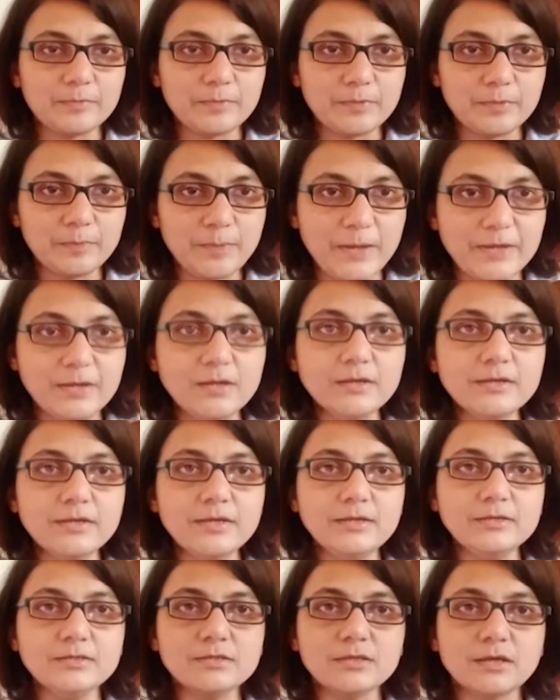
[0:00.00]
penalty
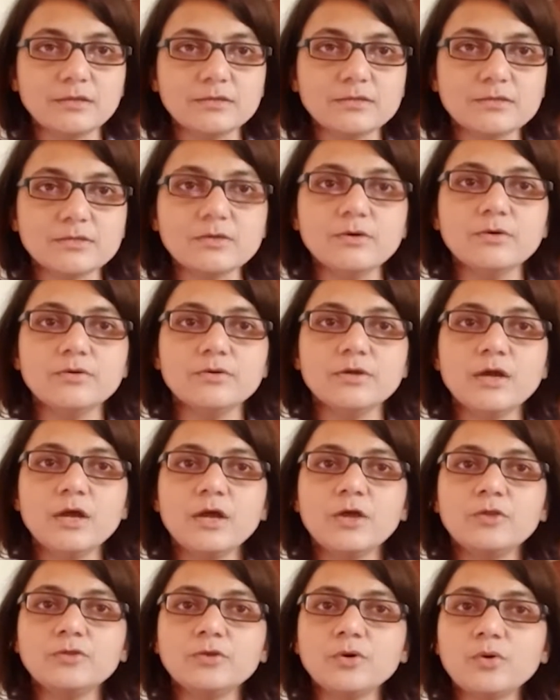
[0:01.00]
is concerned,
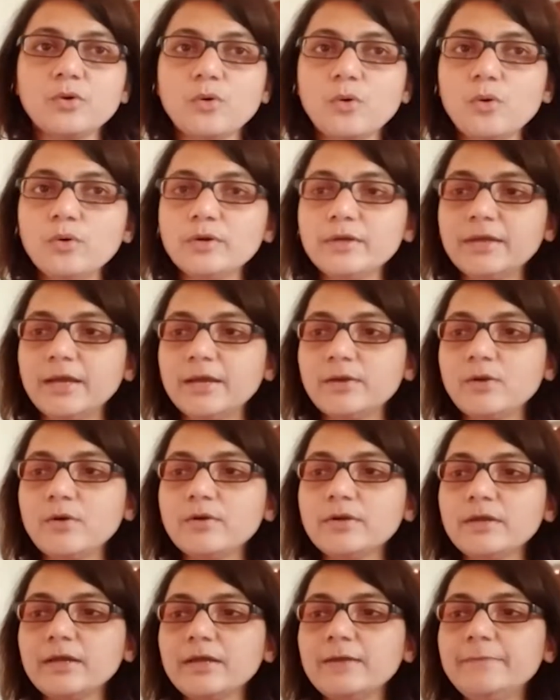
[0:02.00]
the court
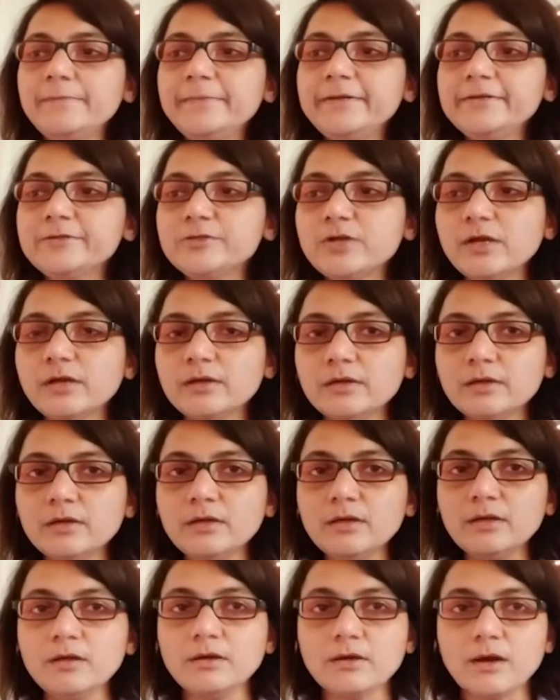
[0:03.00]
cannot
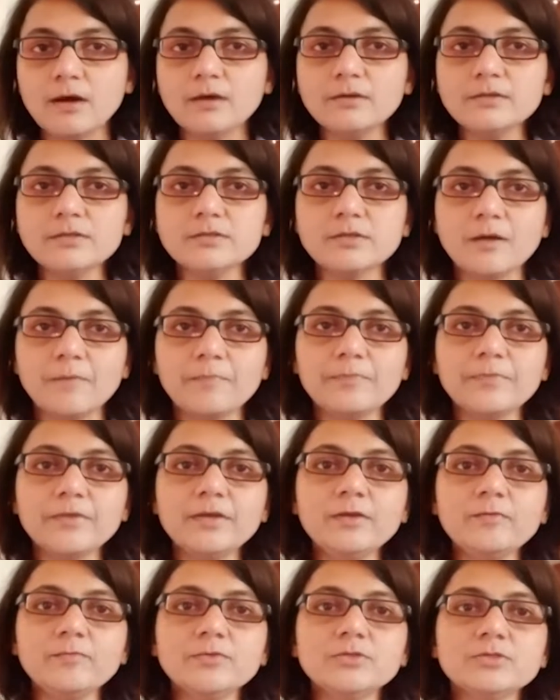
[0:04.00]
immediately grant
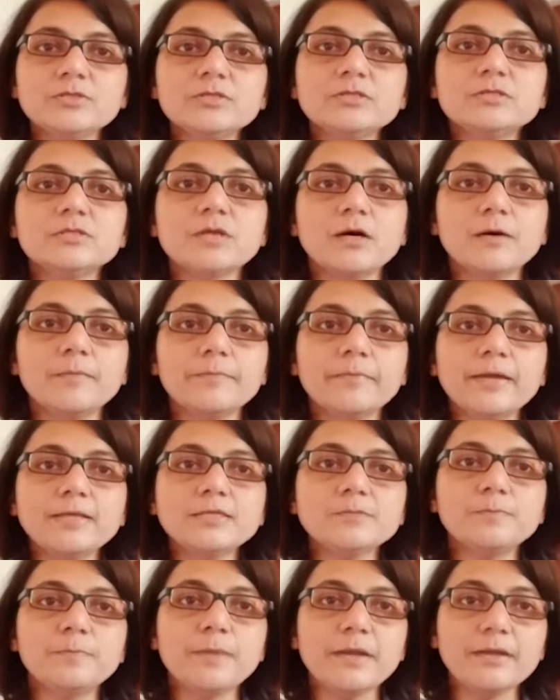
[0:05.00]
something which is termed
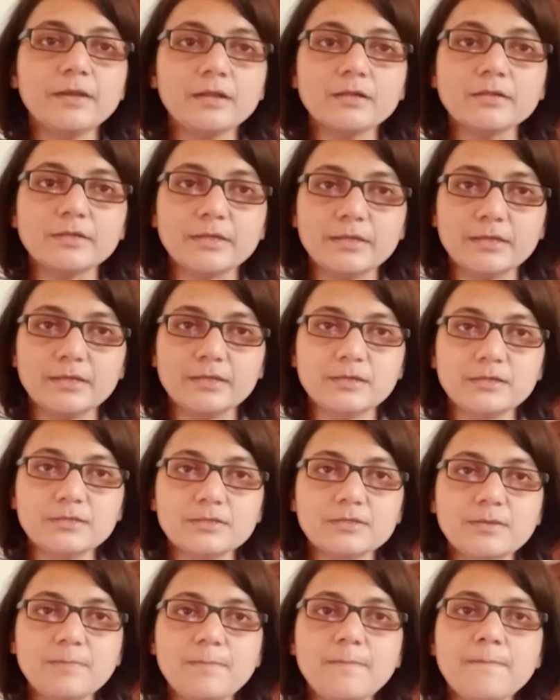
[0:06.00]
as penalty. It
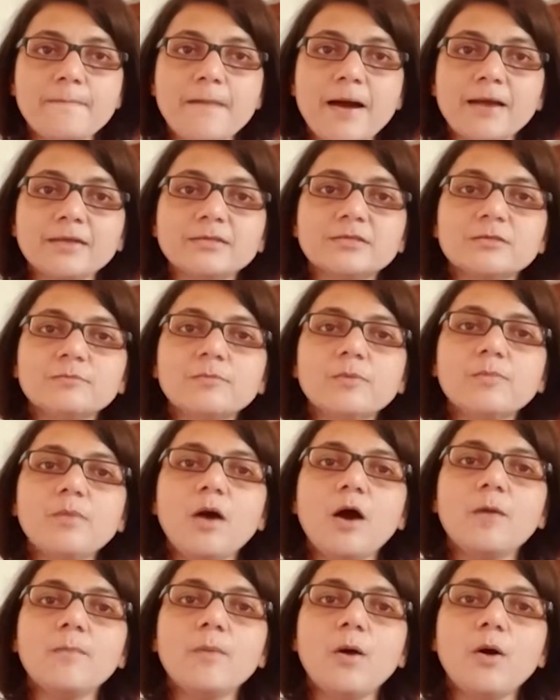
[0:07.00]
is the
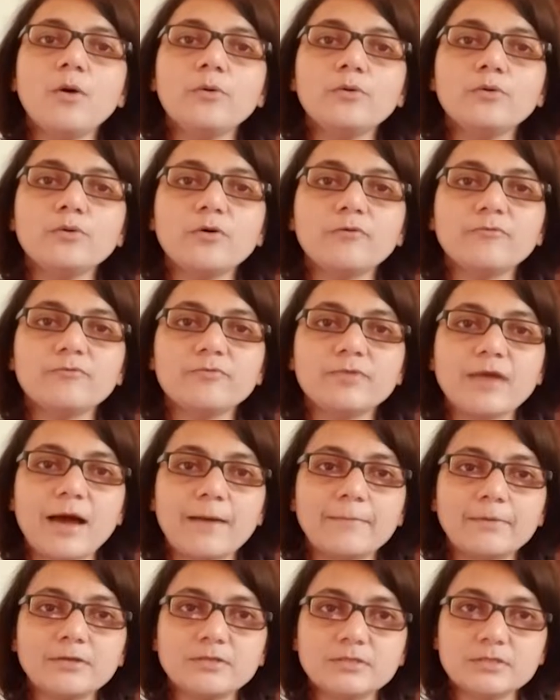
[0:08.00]
maximum amount of
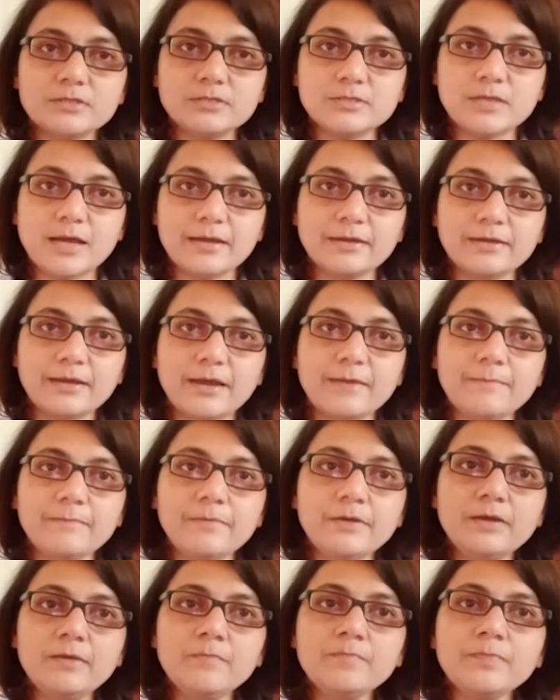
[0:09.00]
damages that can
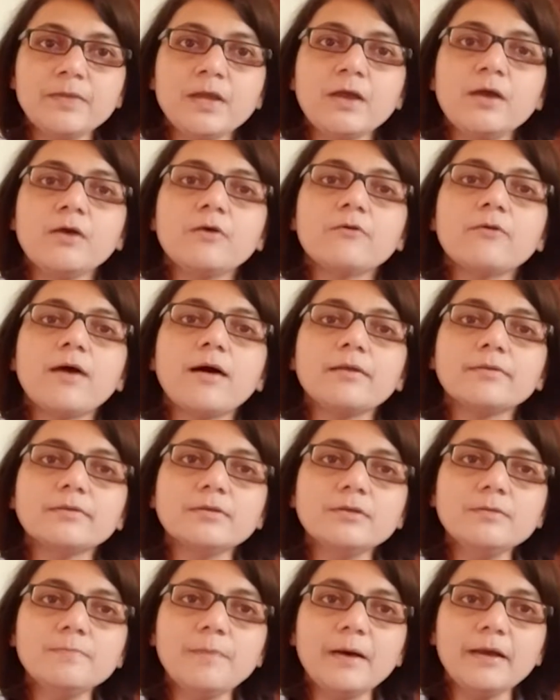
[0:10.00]
be
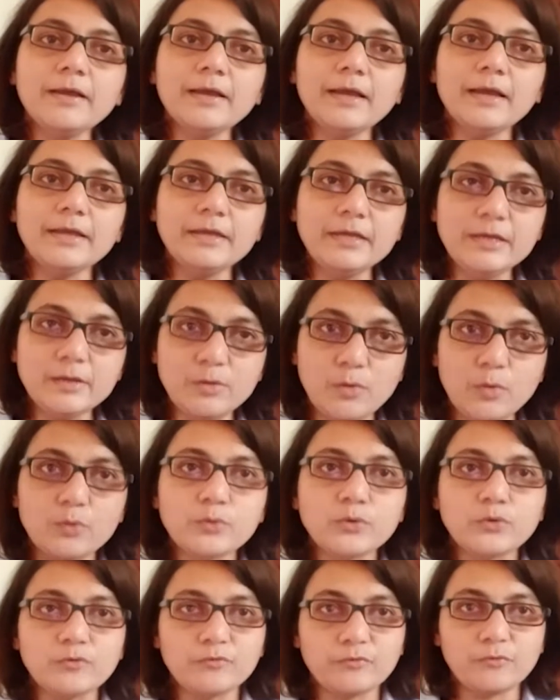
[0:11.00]
granted by any
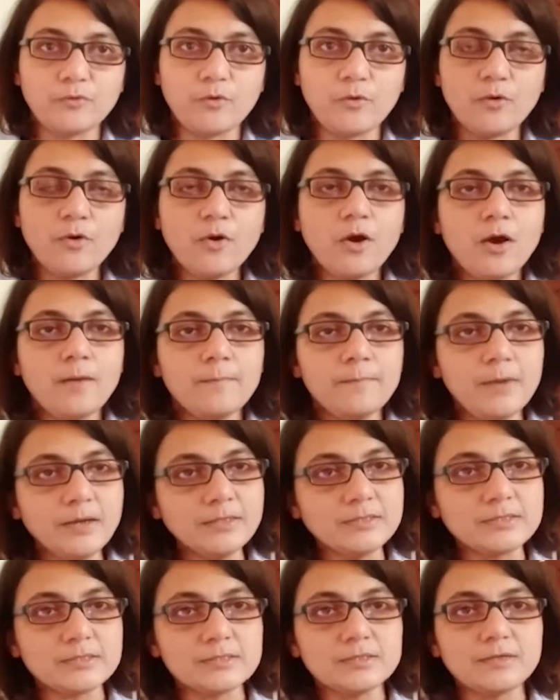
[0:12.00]
court of law.
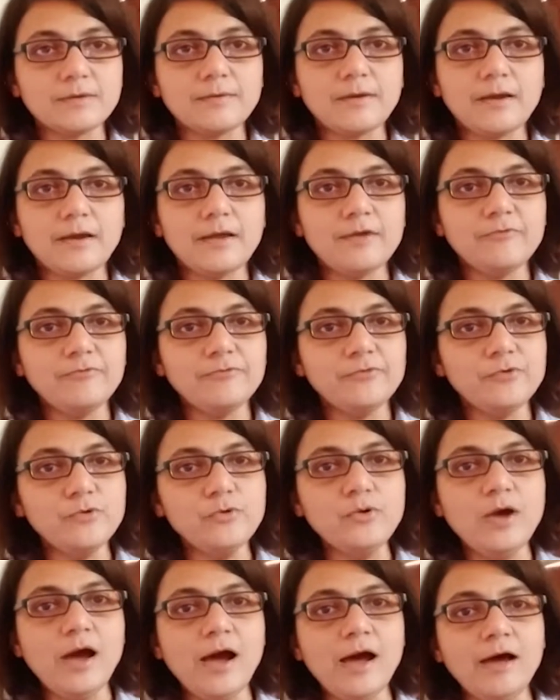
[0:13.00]
But if
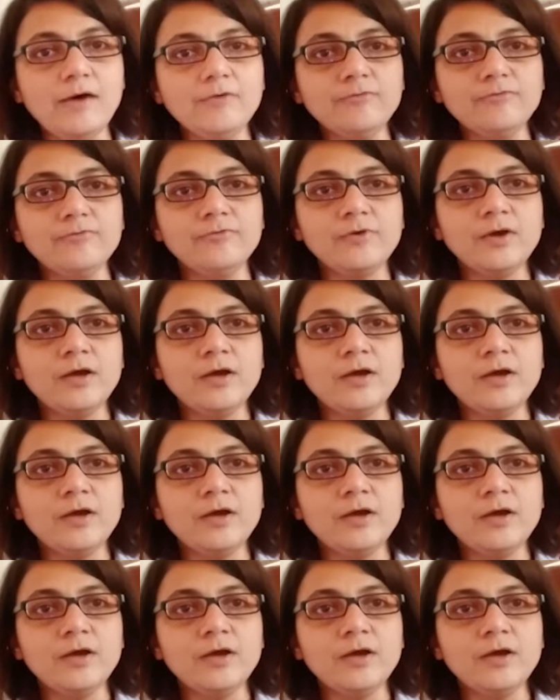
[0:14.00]
you have